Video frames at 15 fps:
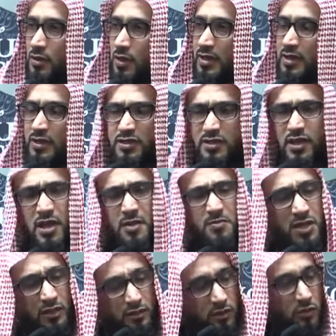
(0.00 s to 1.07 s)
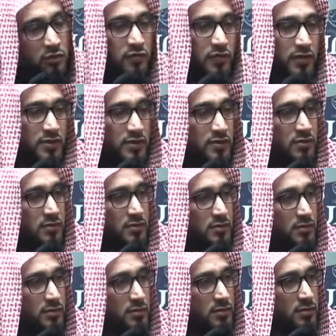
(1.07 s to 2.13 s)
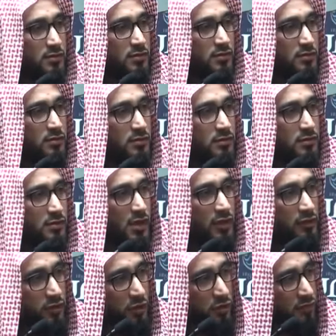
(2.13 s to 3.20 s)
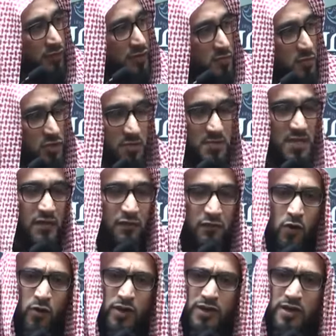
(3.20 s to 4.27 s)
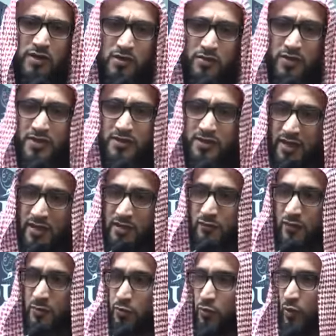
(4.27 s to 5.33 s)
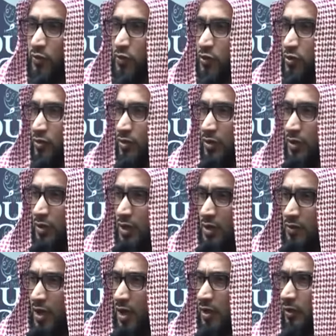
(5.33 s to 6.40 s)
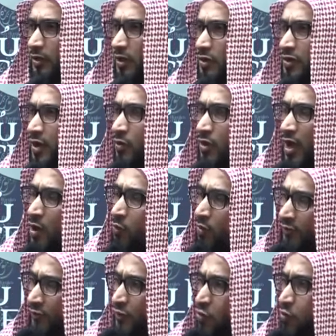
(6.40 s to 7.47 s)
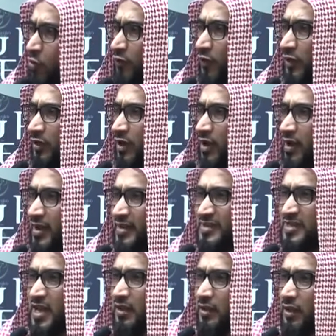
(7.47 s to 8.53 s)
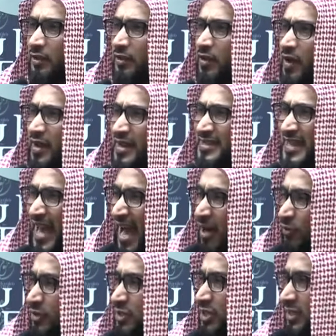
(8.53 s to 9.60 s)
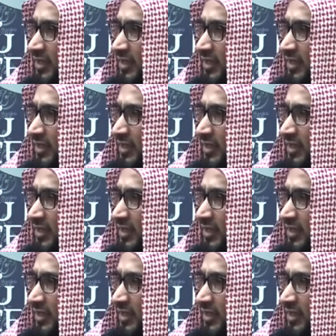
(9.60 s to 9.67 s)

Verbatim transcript: And it seems a lot of us, a lot of us Muslims have fallen into this negative approach that Allah, that our view of Allah is that Allah is out to